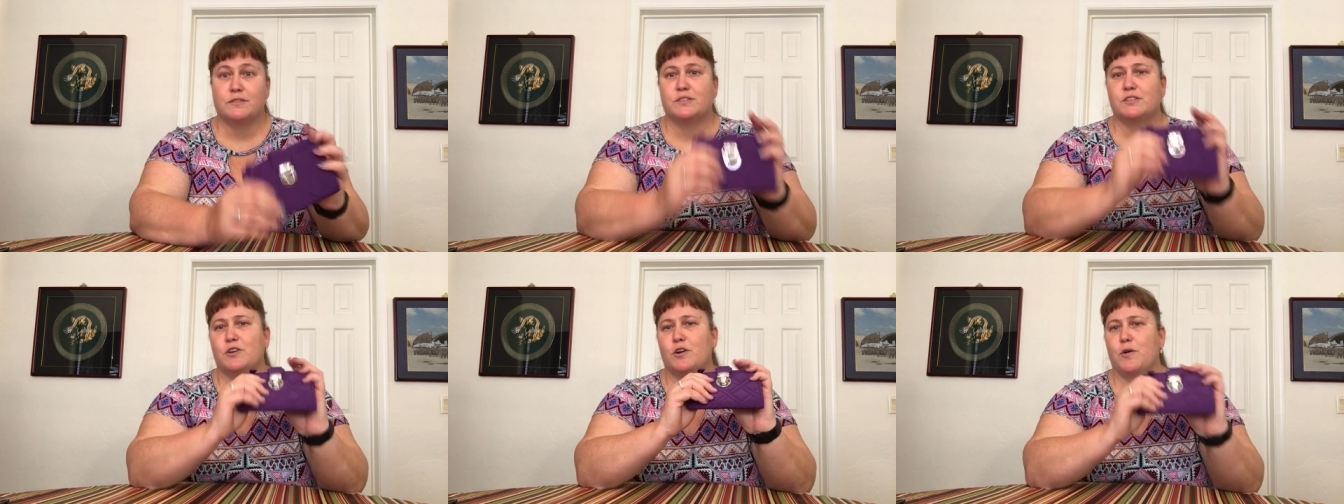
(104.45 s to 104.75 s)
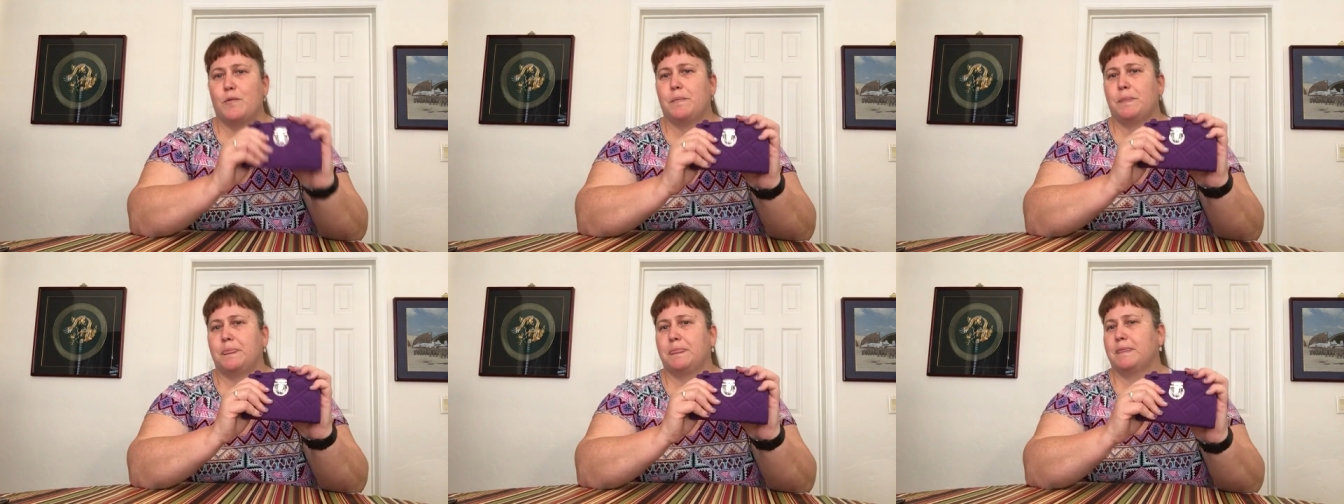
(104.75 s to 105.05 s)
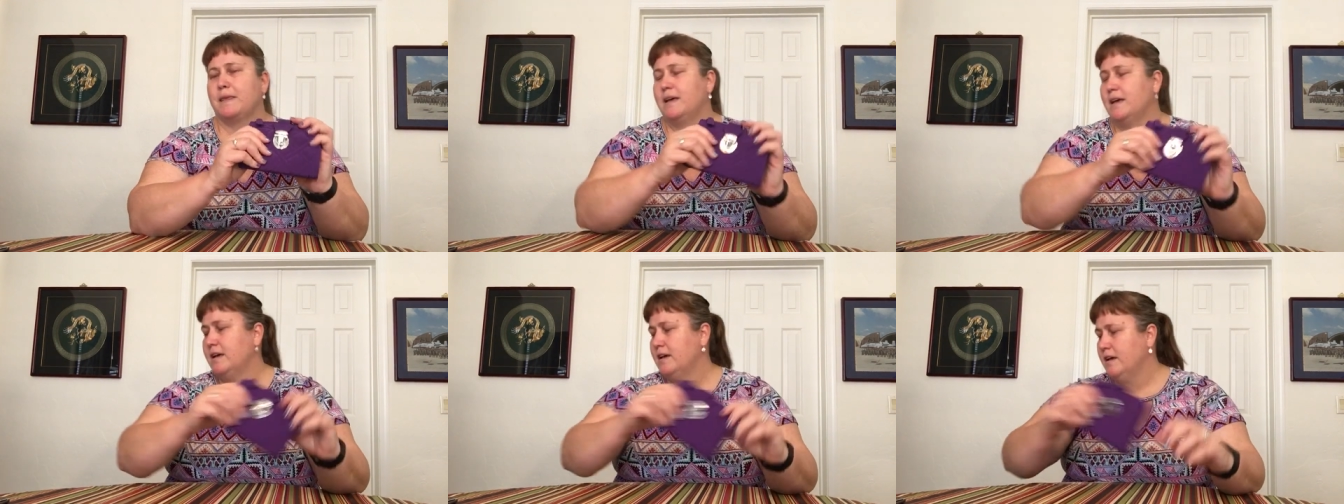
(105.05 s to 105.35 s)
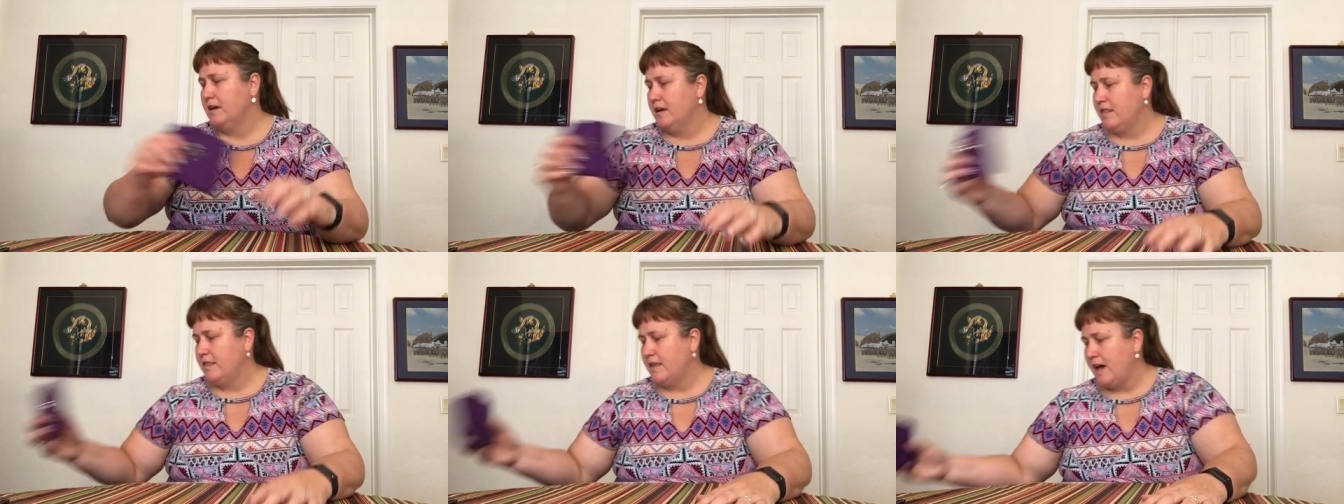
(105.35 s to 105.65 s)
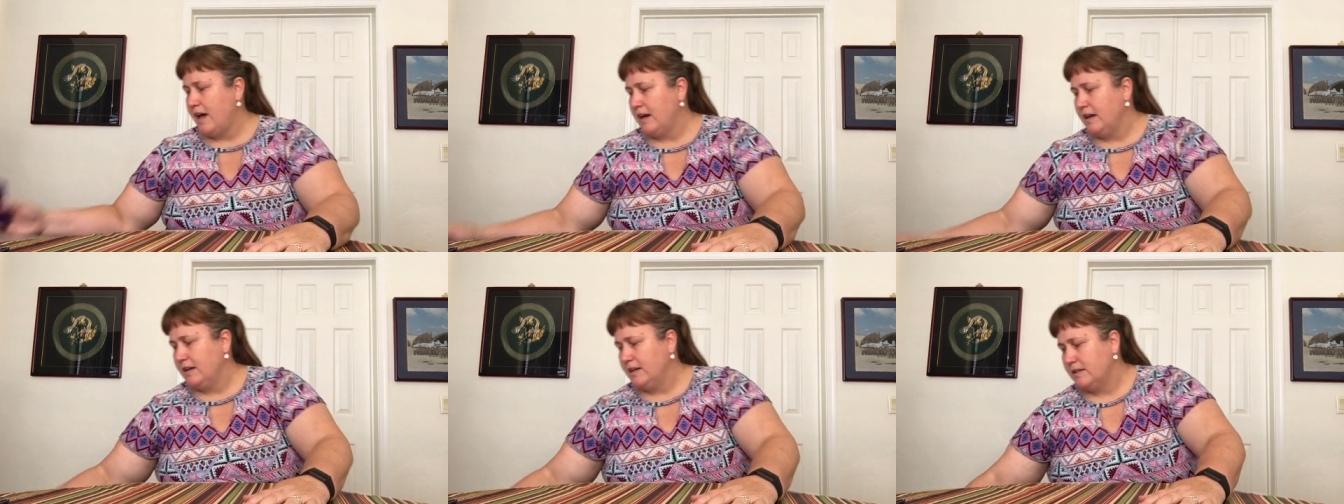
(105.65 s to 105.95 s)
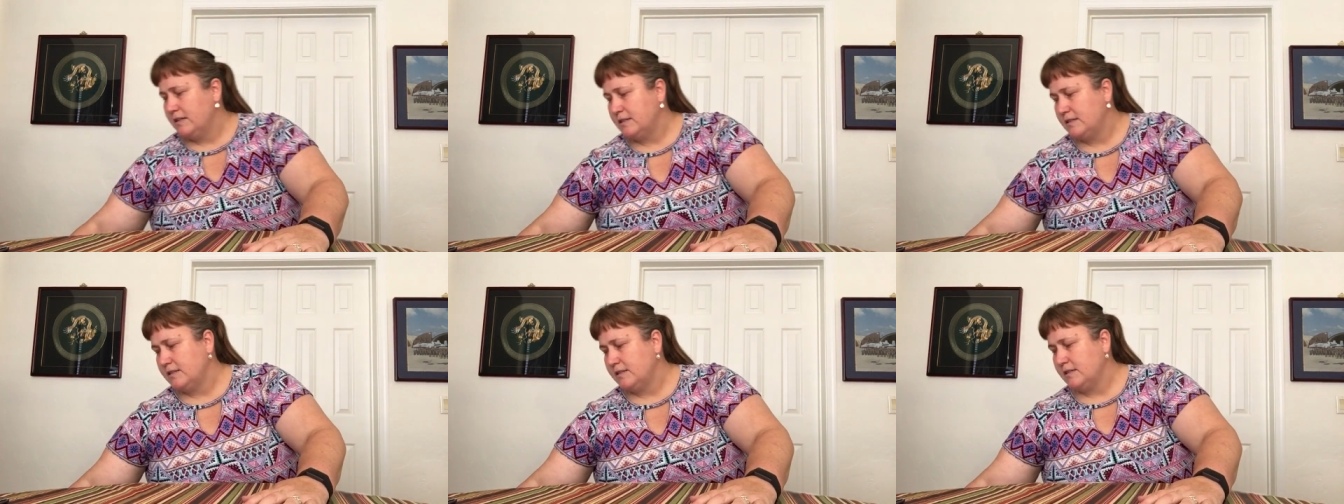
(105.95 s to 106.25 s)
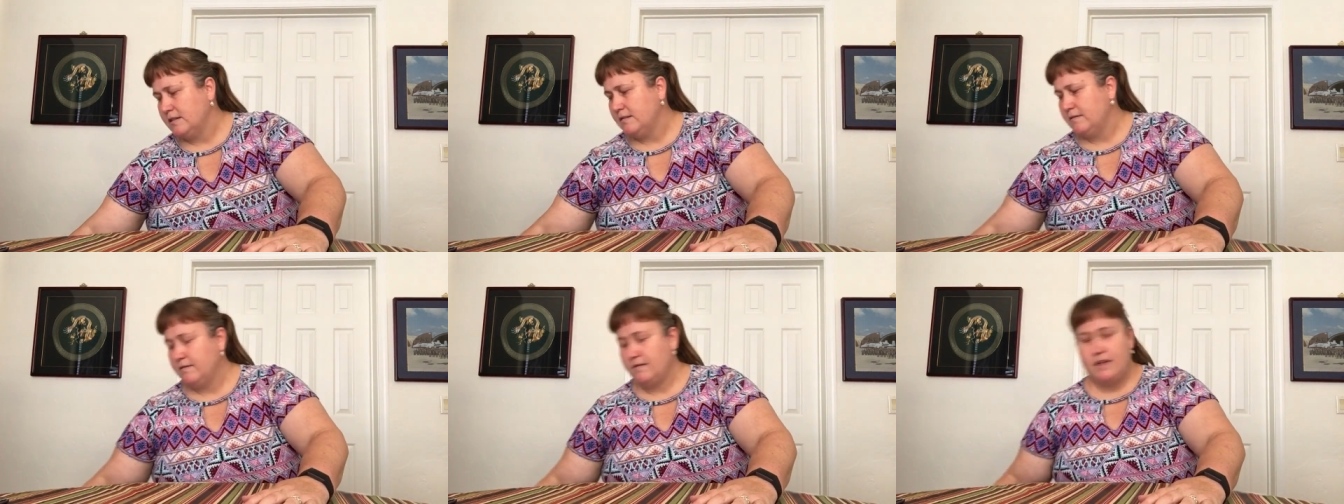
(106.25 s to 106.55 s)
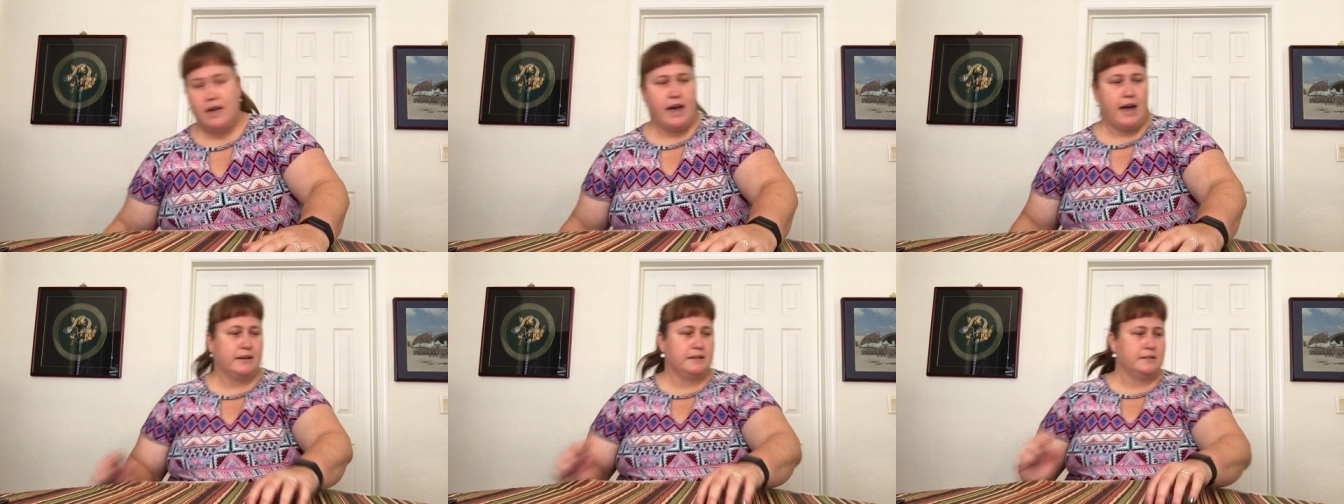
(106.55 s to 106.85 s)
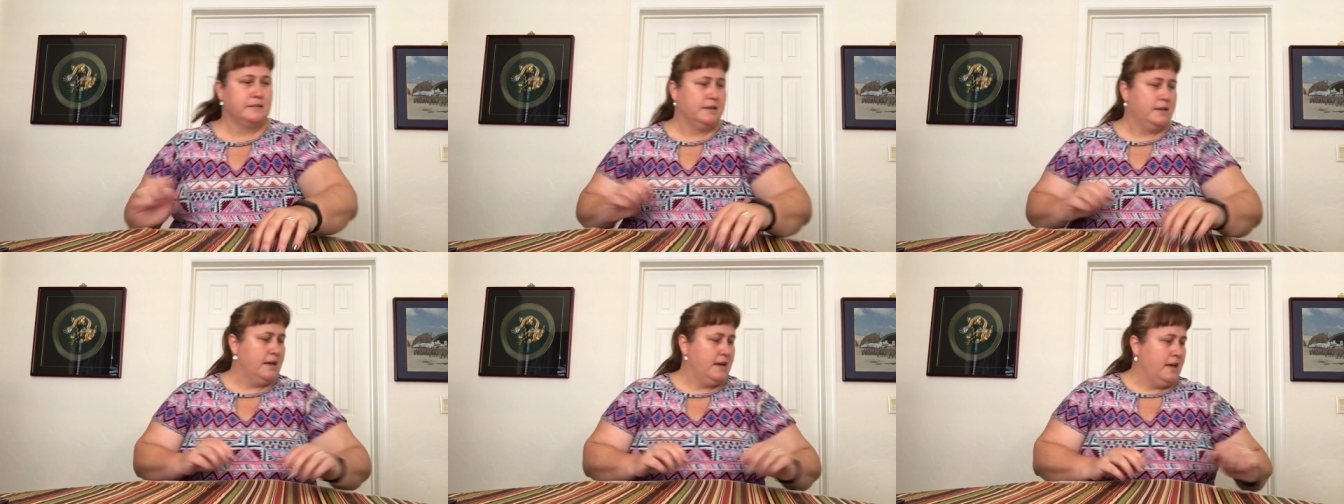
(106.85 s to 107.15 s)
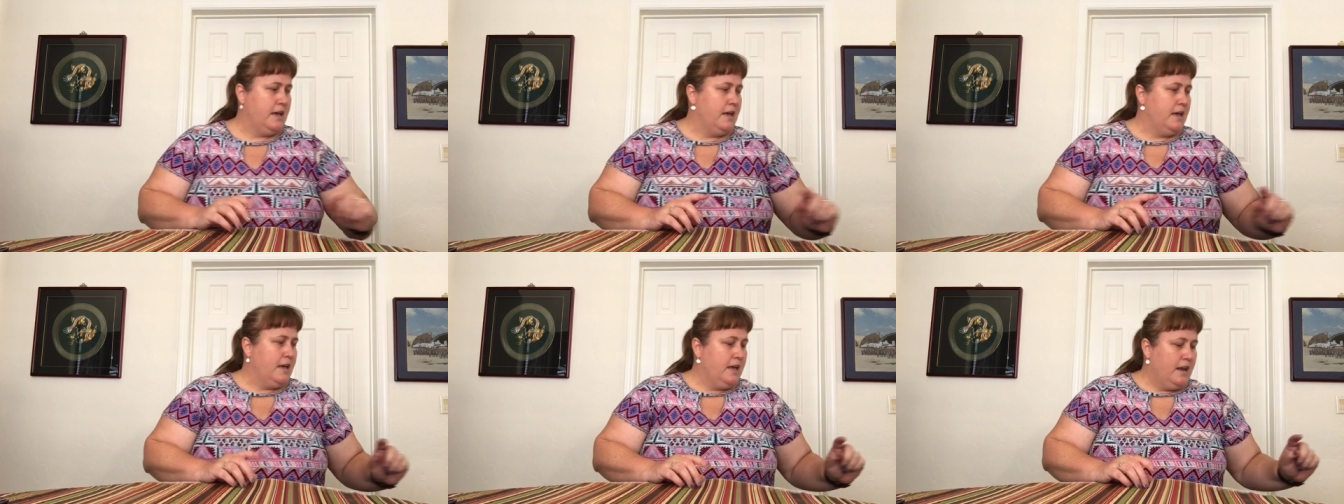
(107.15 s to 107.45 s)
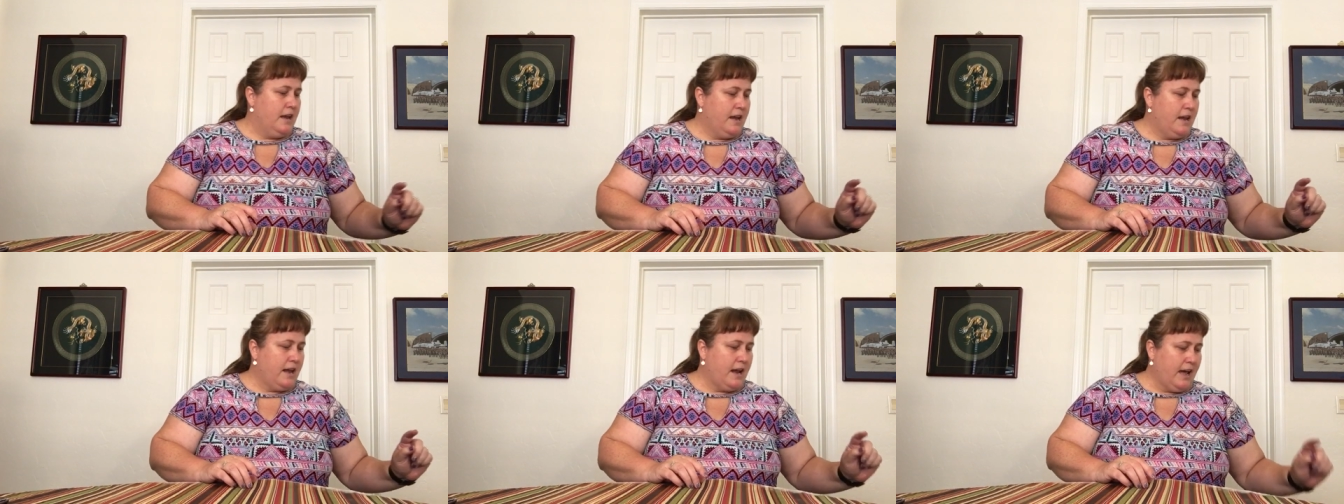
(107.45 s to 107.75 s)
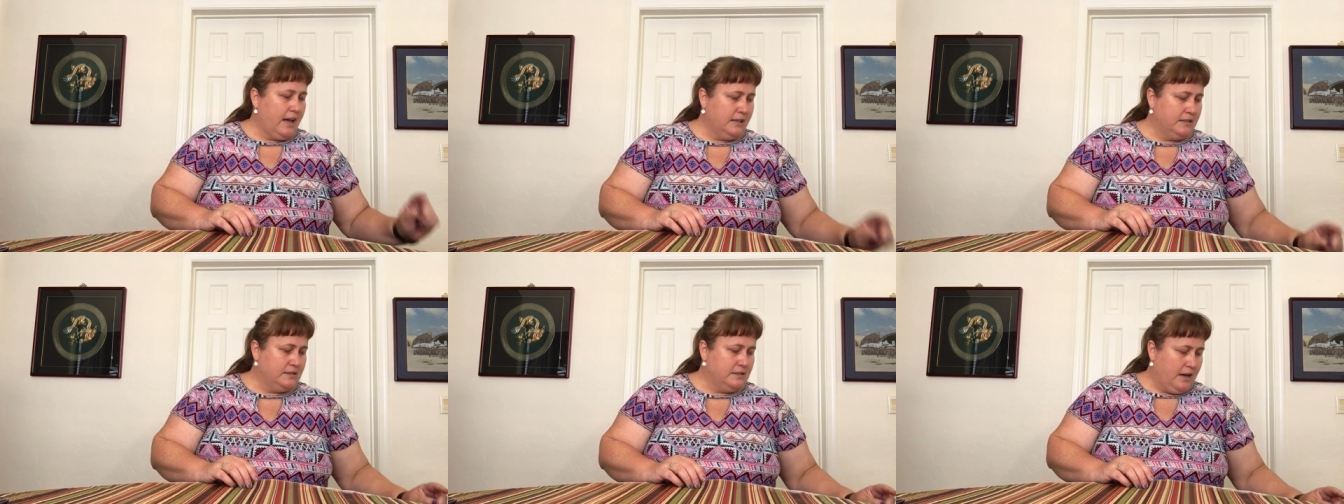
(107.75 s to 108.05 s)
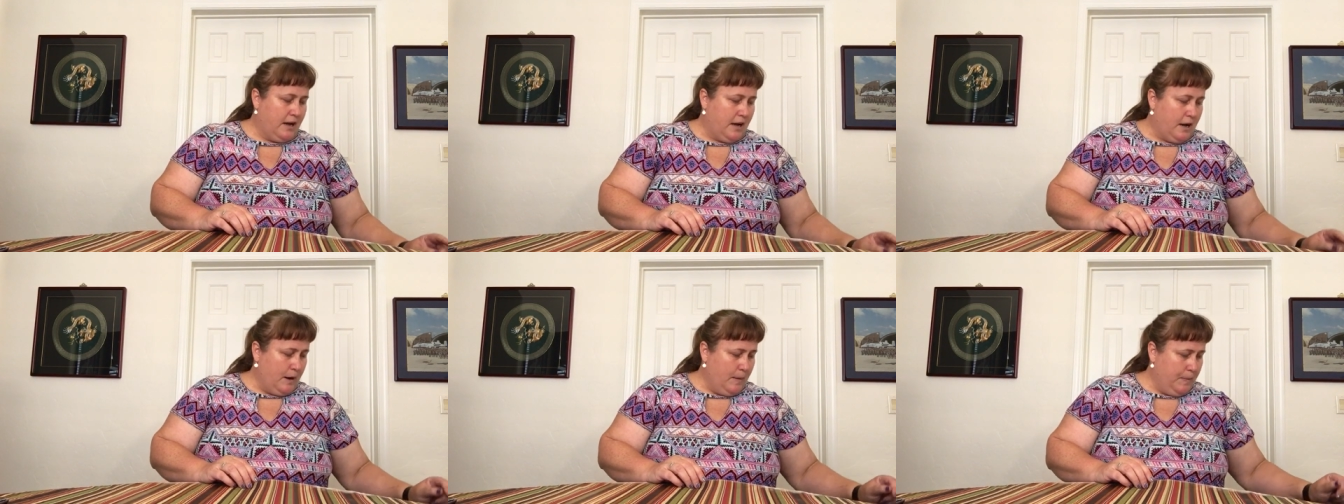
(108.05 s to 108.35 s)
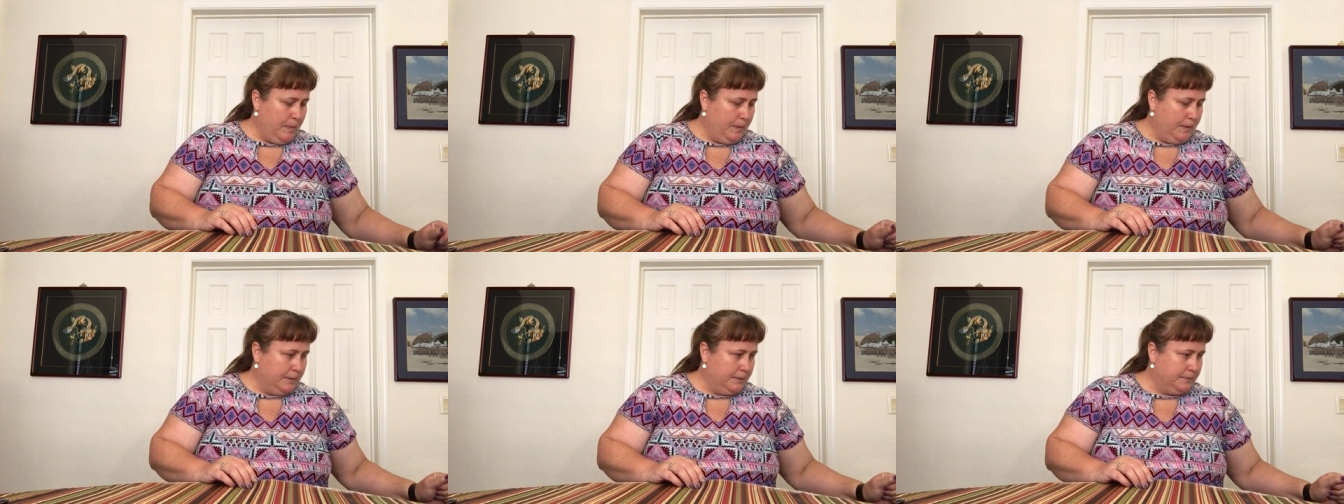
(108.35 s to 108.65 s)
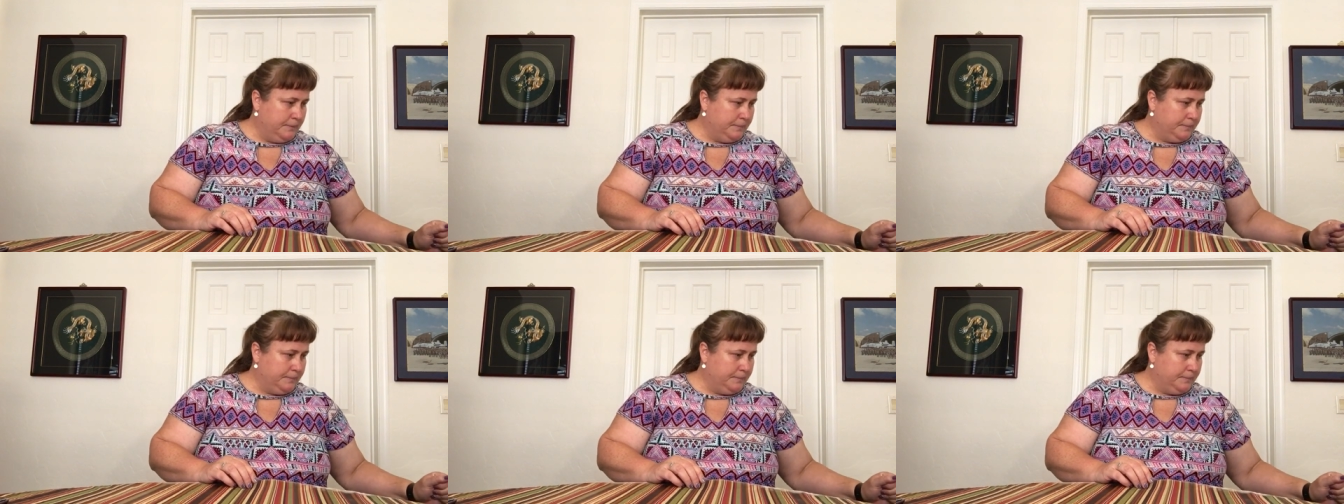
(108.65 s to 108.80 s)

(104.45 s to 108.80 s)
So that is that. Next up